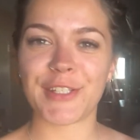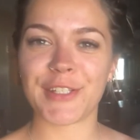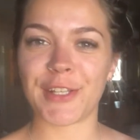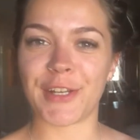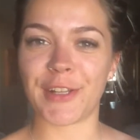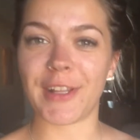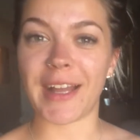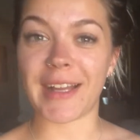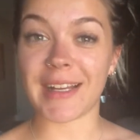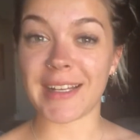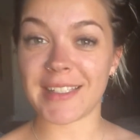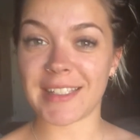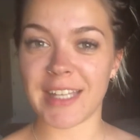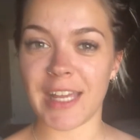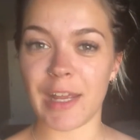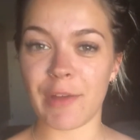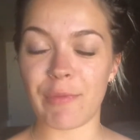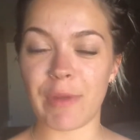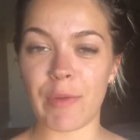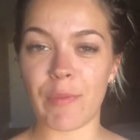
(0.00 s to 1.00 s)
So like I
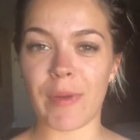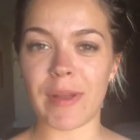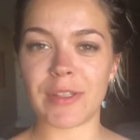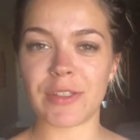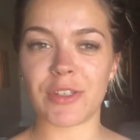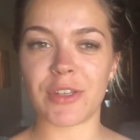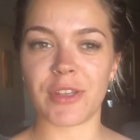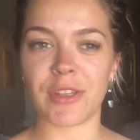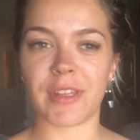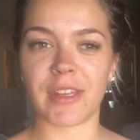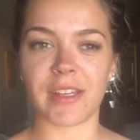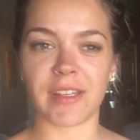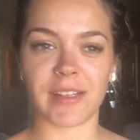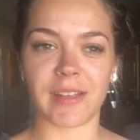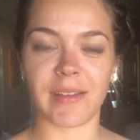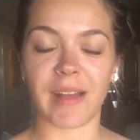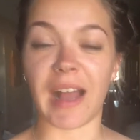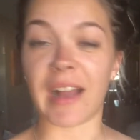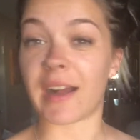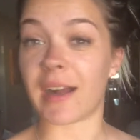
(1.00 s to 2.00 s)
said, we went to the,
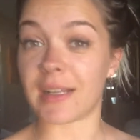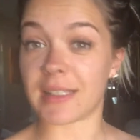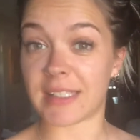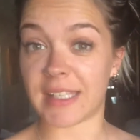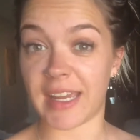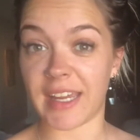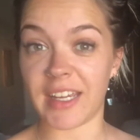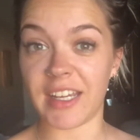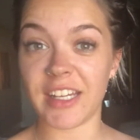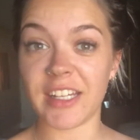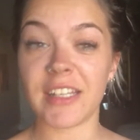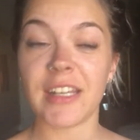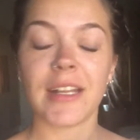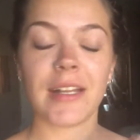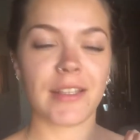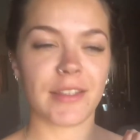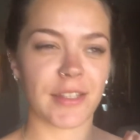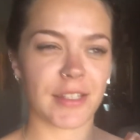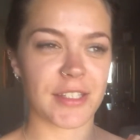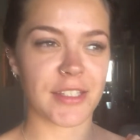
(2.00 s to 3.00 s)
I can't say it,
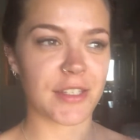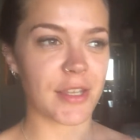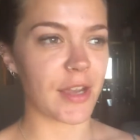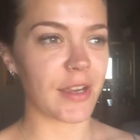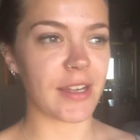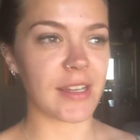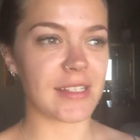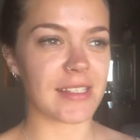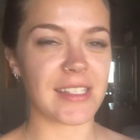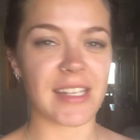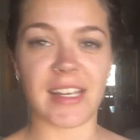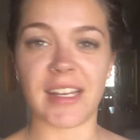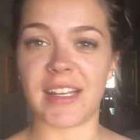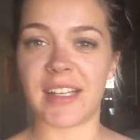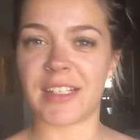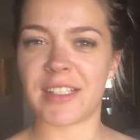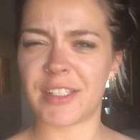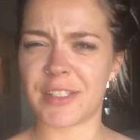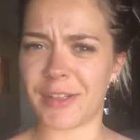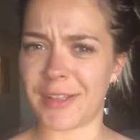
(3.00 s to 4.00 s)
the Cirque du
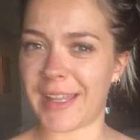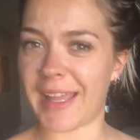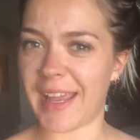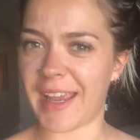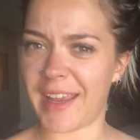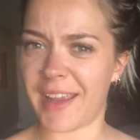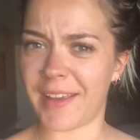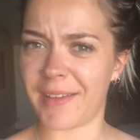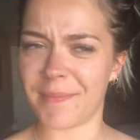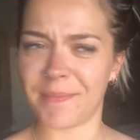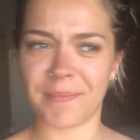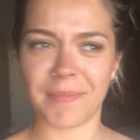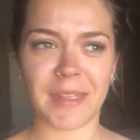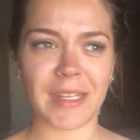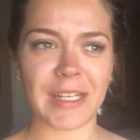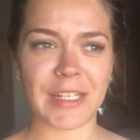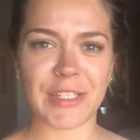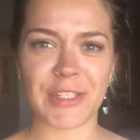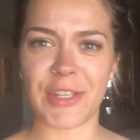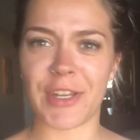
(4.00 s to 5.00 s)
Soleil
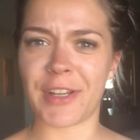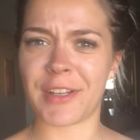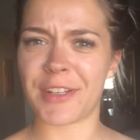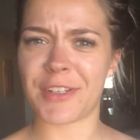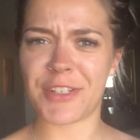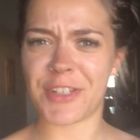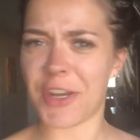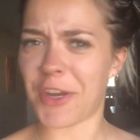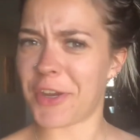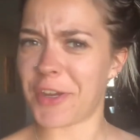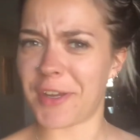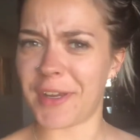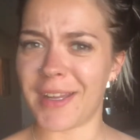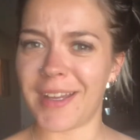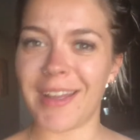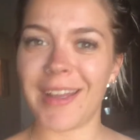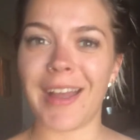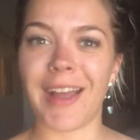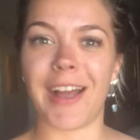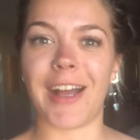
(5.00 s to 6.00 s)
circus show.
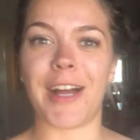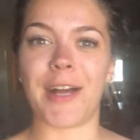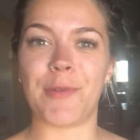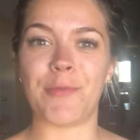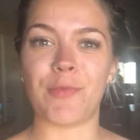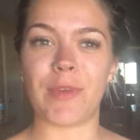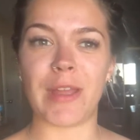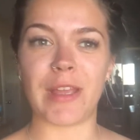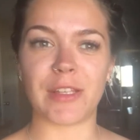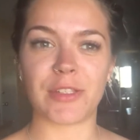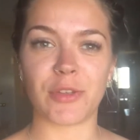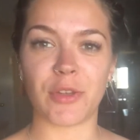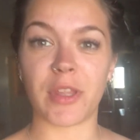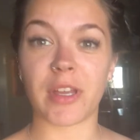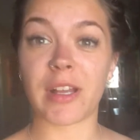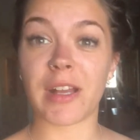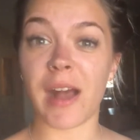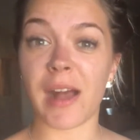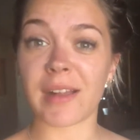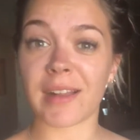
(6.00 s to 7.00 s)
Um, we saw the
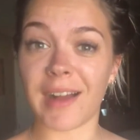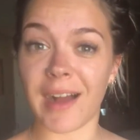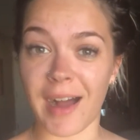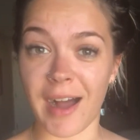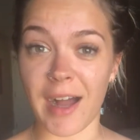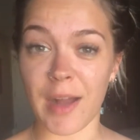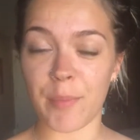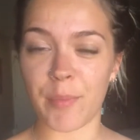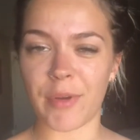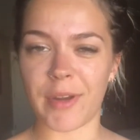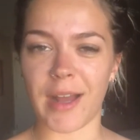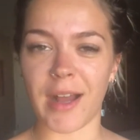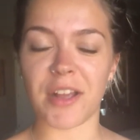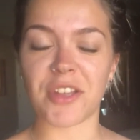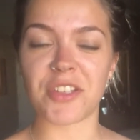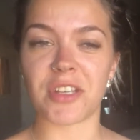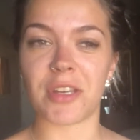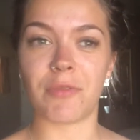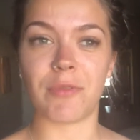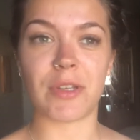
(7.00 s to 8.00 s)
KÀ
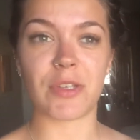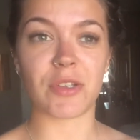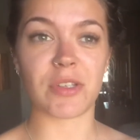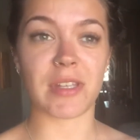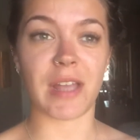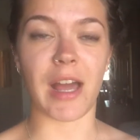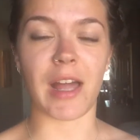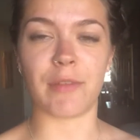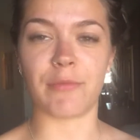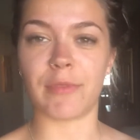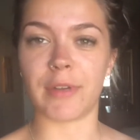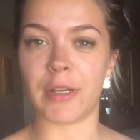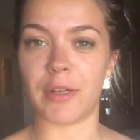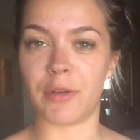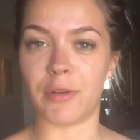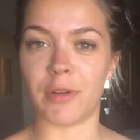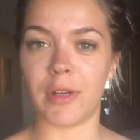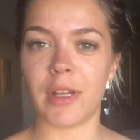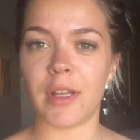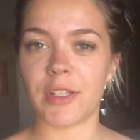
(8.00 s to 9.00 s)
production, which was
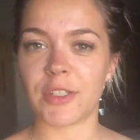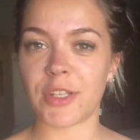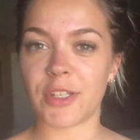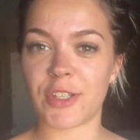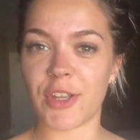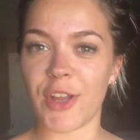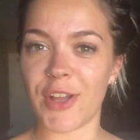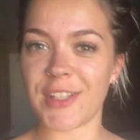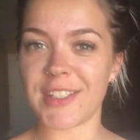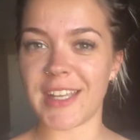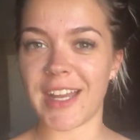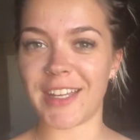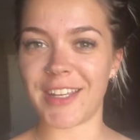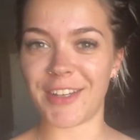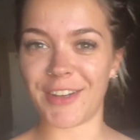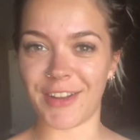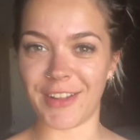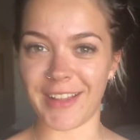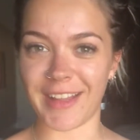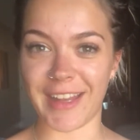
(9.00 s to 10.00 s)
unreal. So it turns out
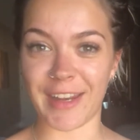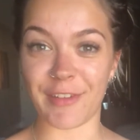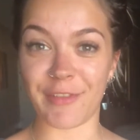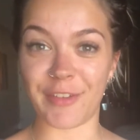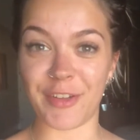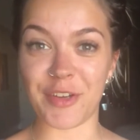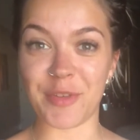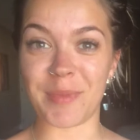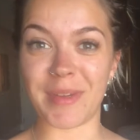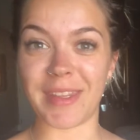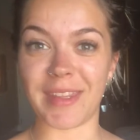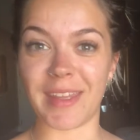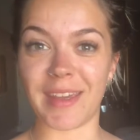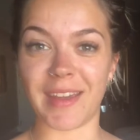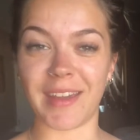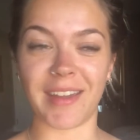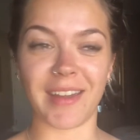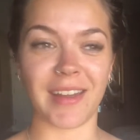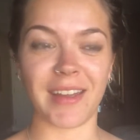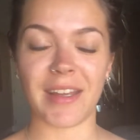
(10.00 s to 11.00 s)
you're not allowed to film in
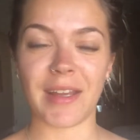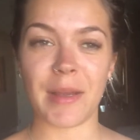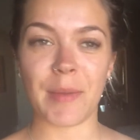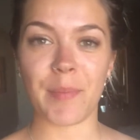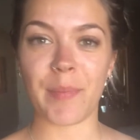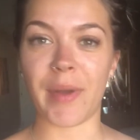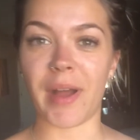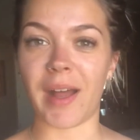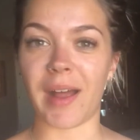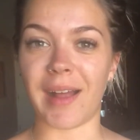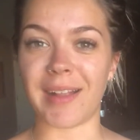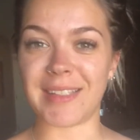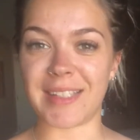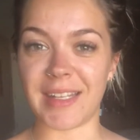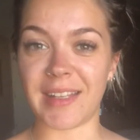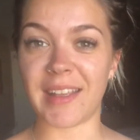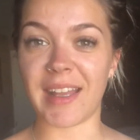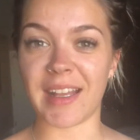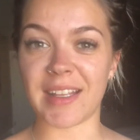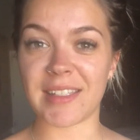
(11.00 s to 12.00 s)
there, but I
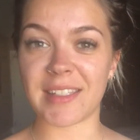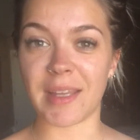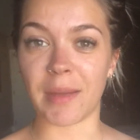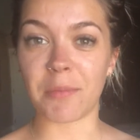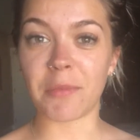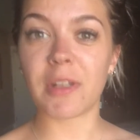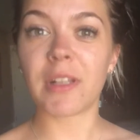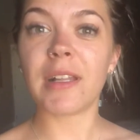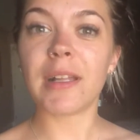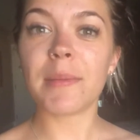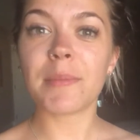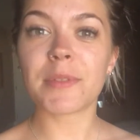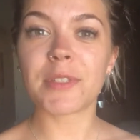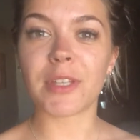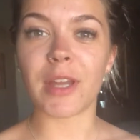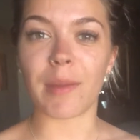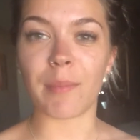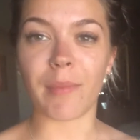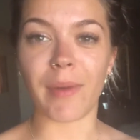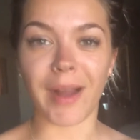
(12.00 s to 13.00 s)
did get some clips,
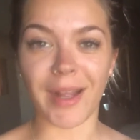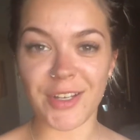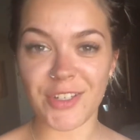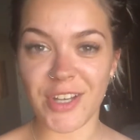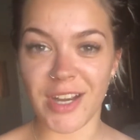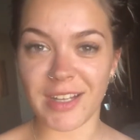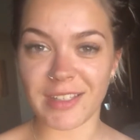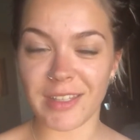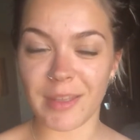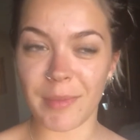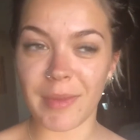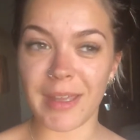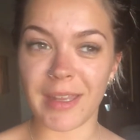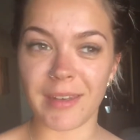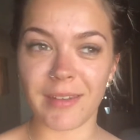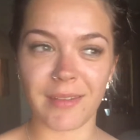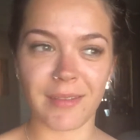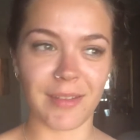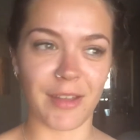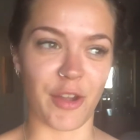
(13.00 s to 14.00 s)
so I might chuck them
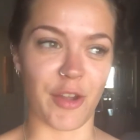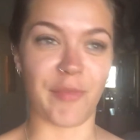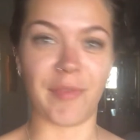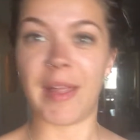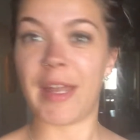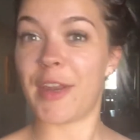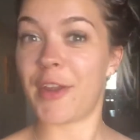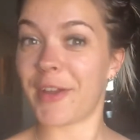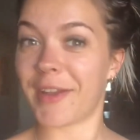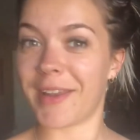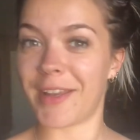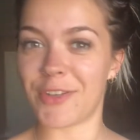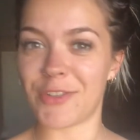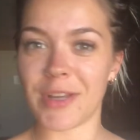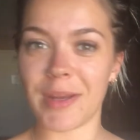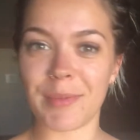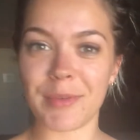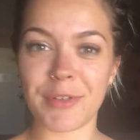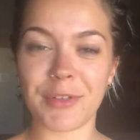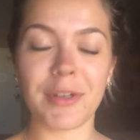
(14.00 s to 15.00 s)
in. Hopefully I don't get in
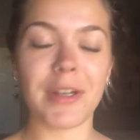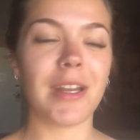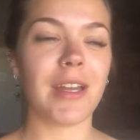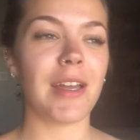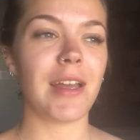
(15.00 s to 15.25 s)
trouble.